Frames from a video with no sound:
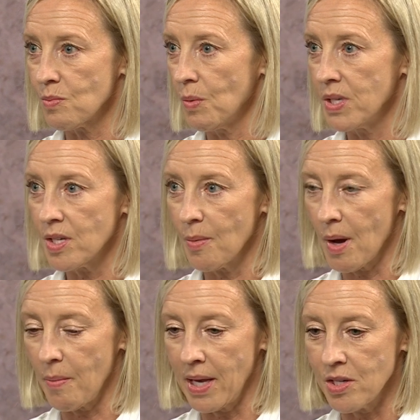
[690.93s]
When we talk
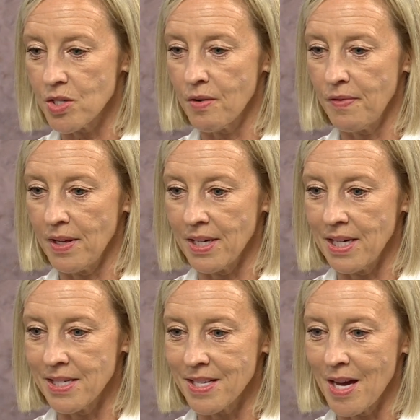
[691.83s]
about manage their
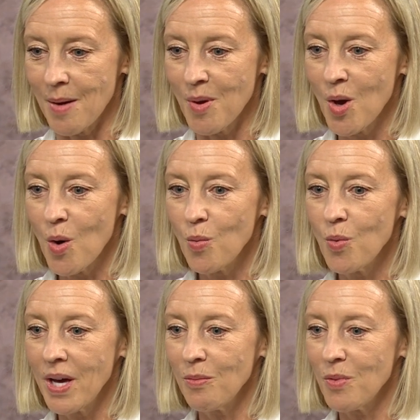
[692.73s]
feelings,
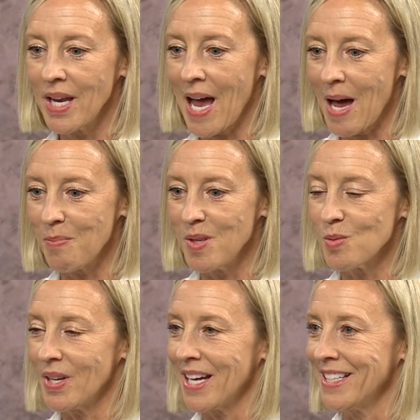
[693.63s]
what happens
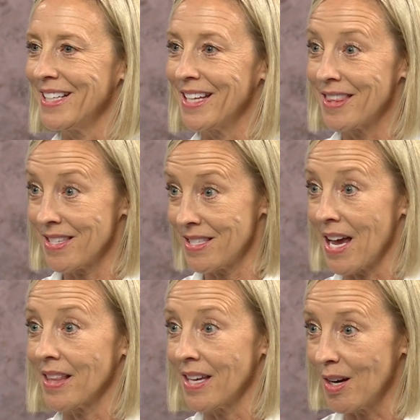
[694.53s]
when I didn't get the
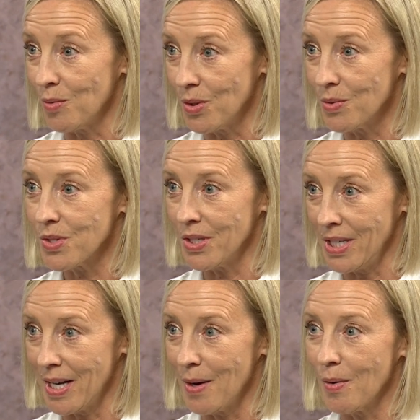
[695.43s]
snack that I want,
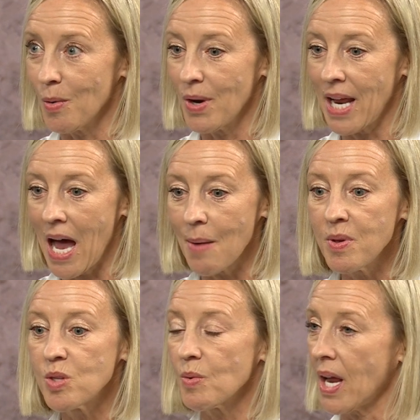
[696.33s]
or what
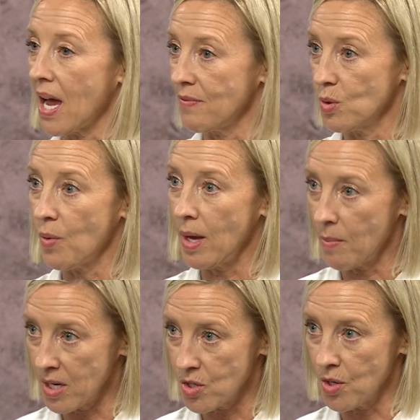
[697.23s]
happens when I have to wait
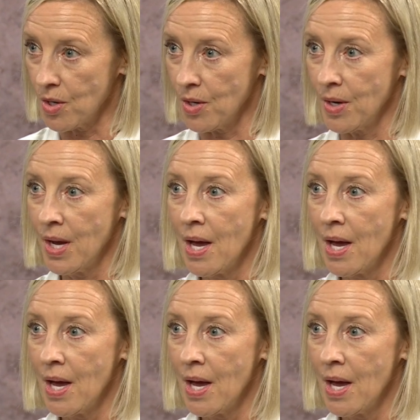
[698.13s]
my turn?